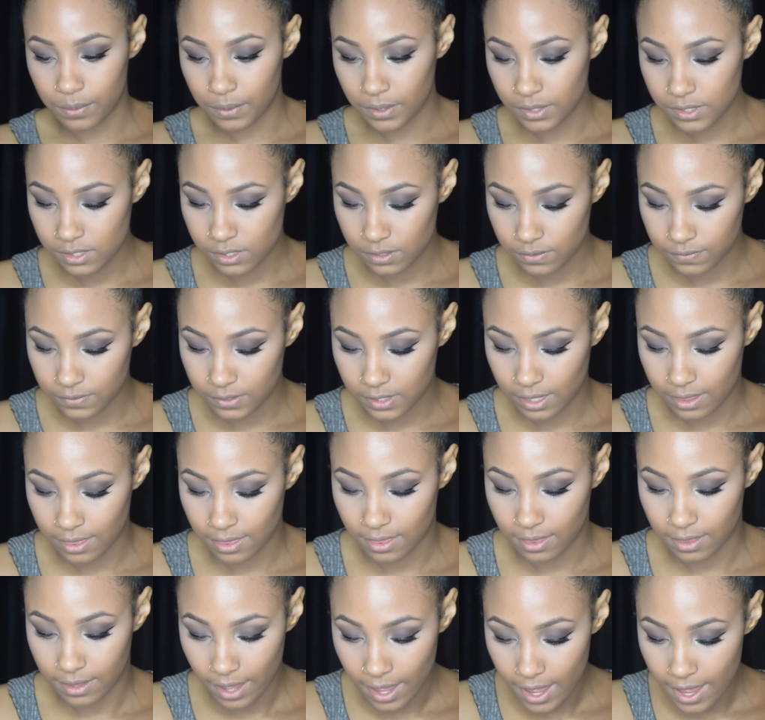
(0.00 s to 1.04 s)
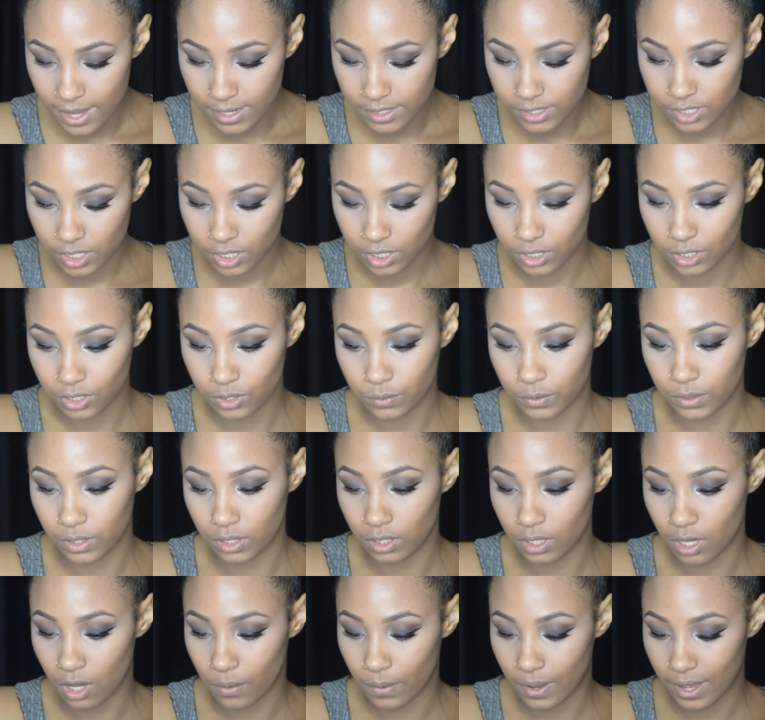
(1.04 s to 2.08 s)
once you've done that, you can
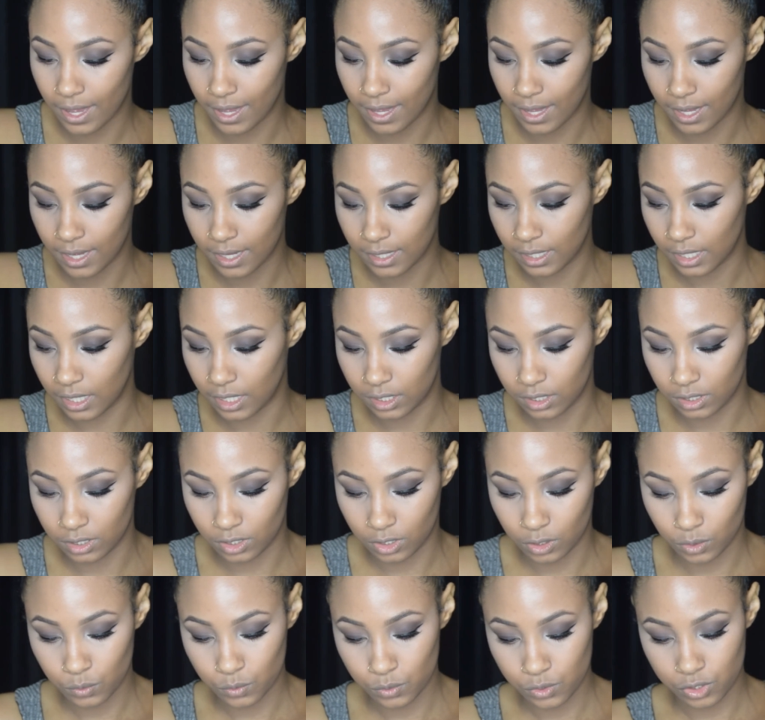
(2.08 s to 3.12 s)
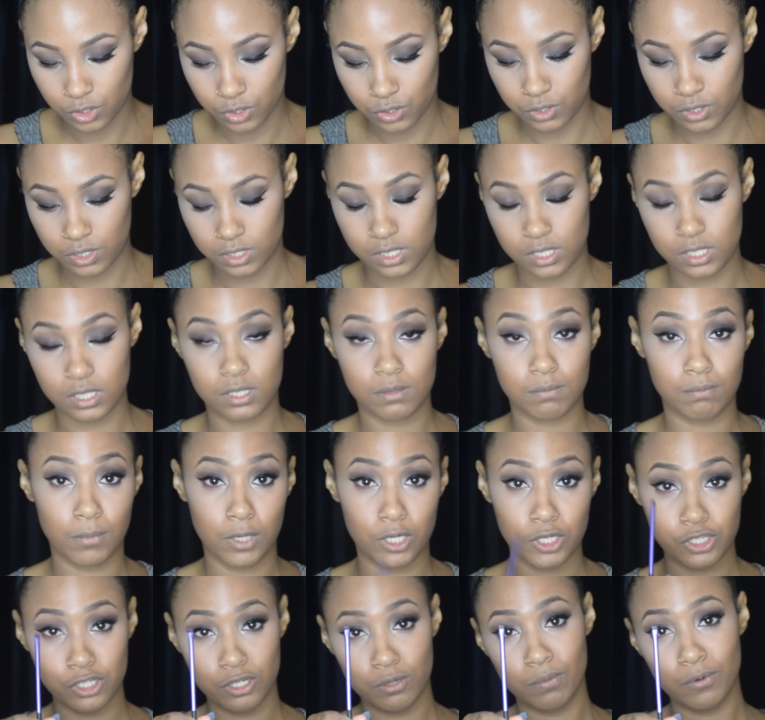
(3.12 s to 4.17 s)
go ahead and use your
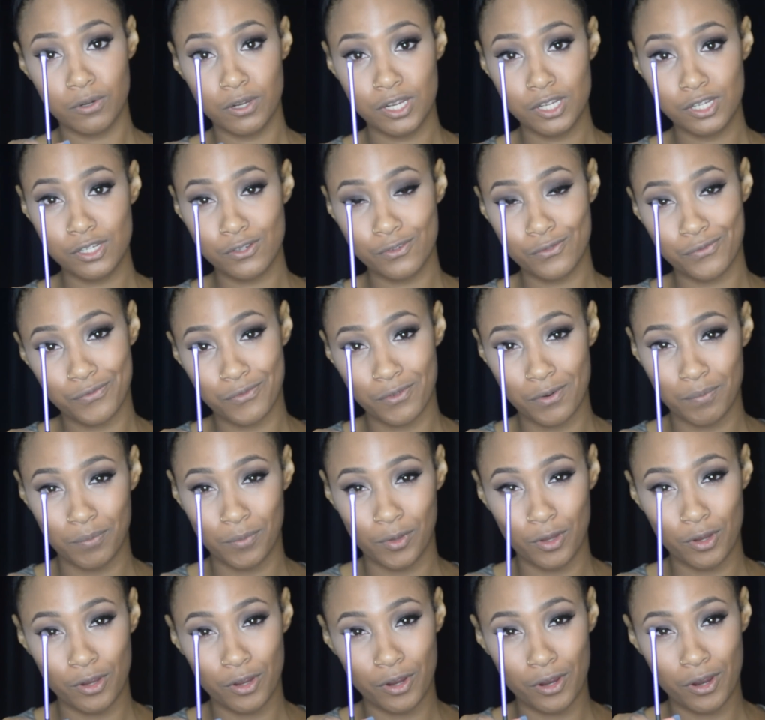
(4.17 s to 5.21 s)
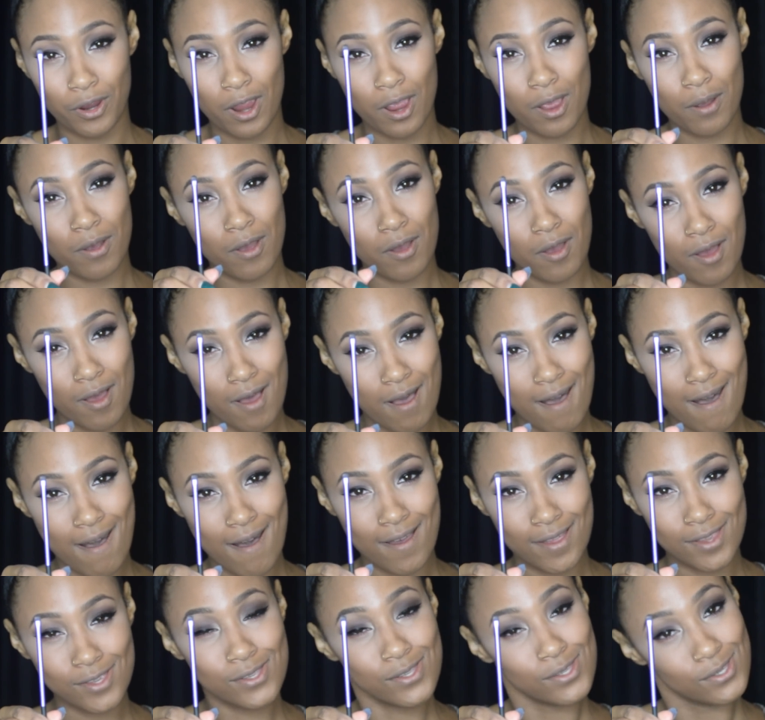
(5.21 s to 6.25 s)
smudger brush from your
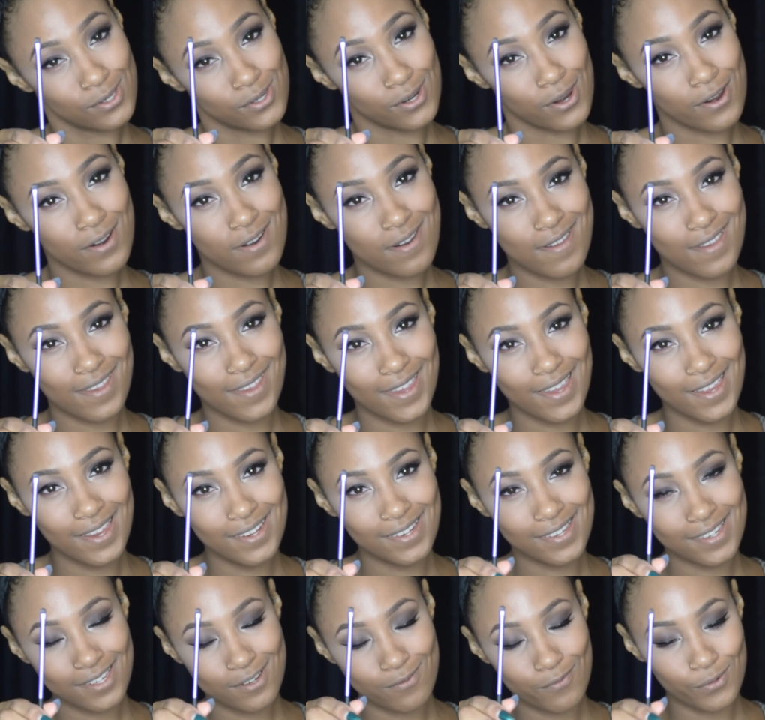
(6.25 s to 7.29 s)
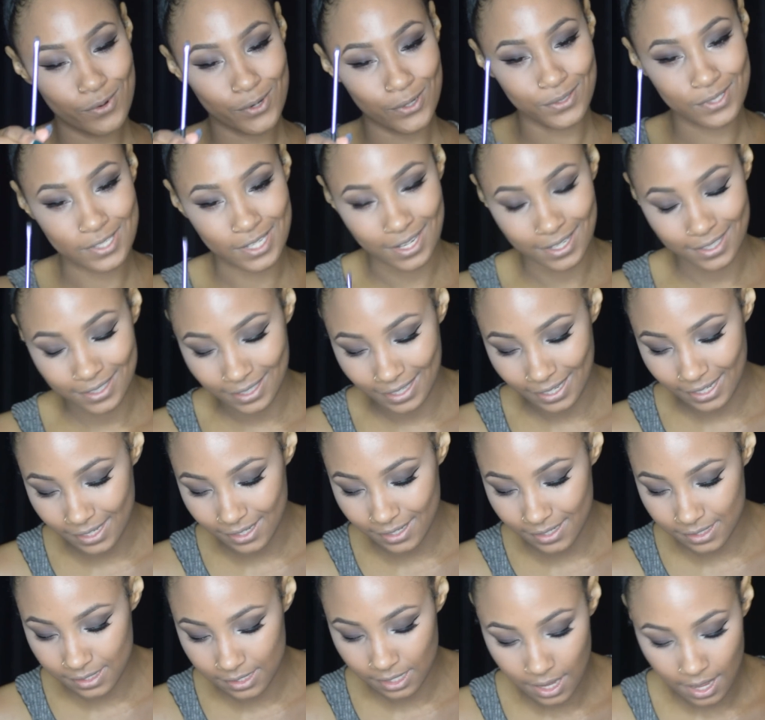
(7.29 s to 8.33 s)
starter kit, Real
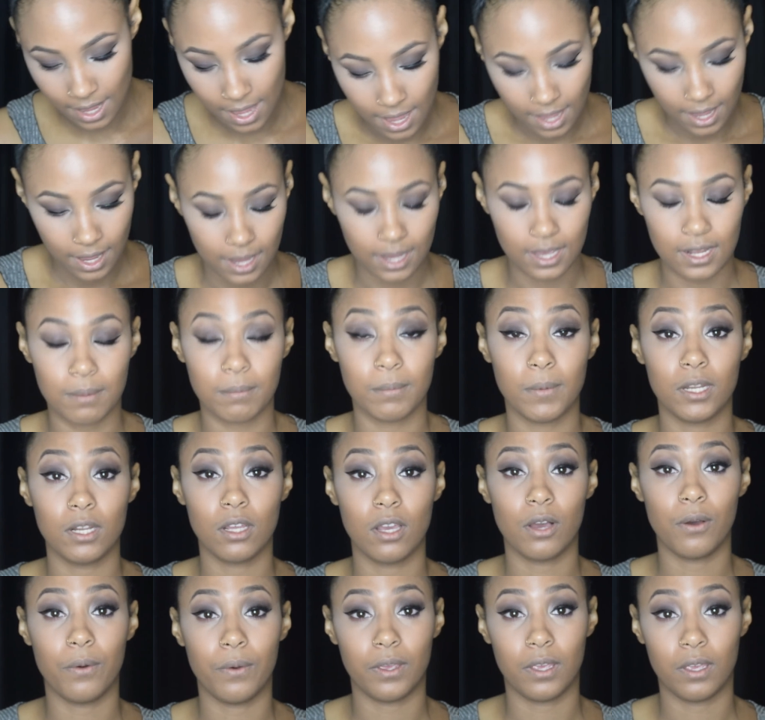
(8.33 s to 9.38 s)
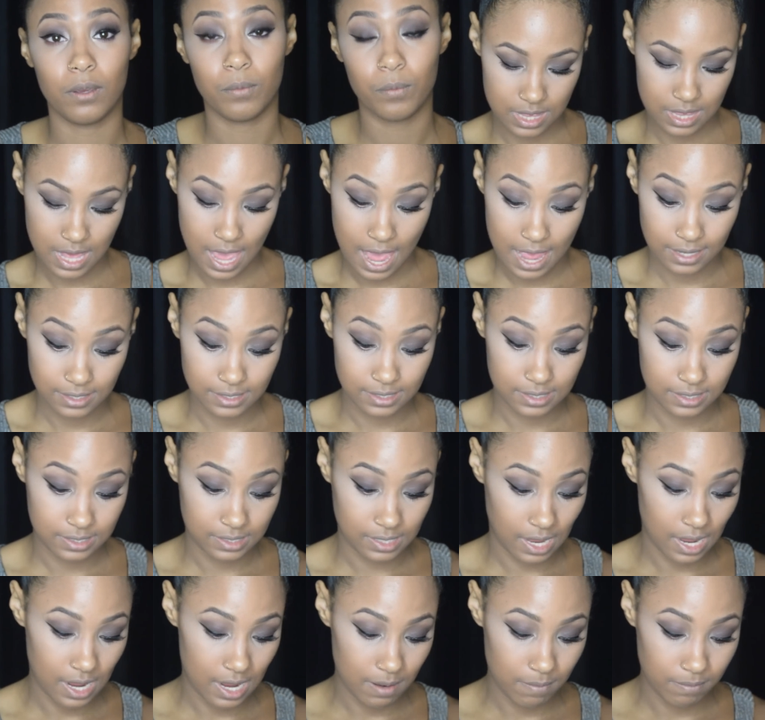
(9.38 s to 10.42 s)
Techniques. And I'm gonna go in that
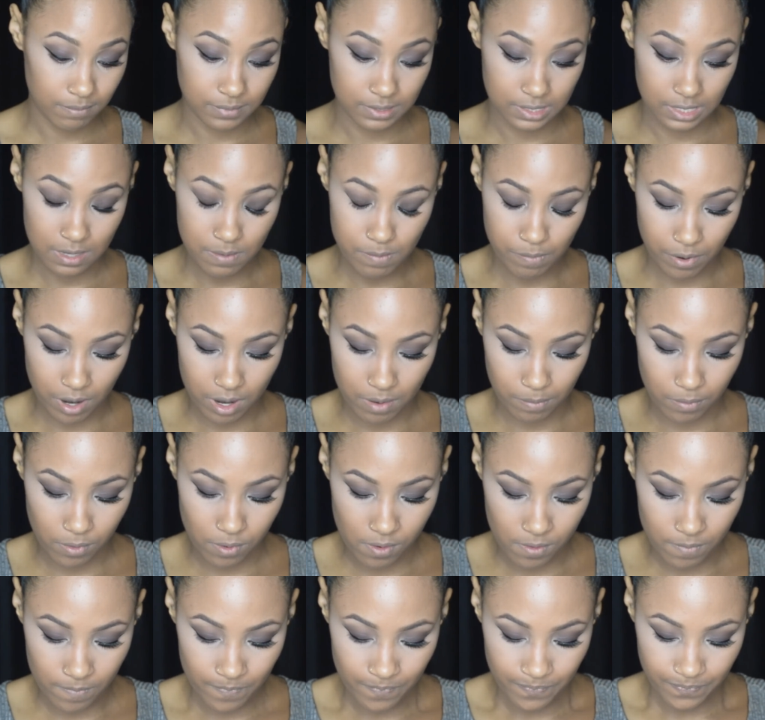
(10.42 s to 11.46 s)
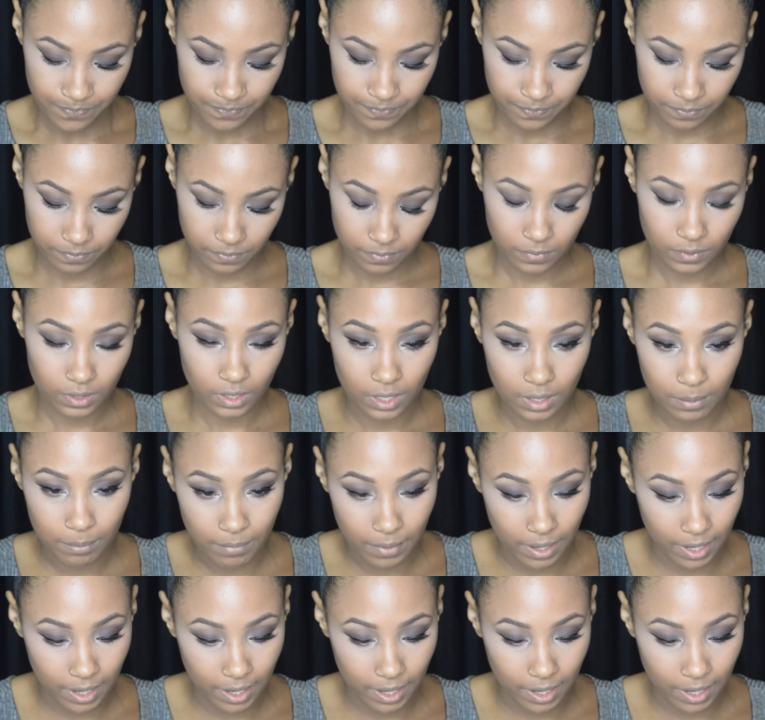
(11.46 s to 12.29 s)
same deep purple in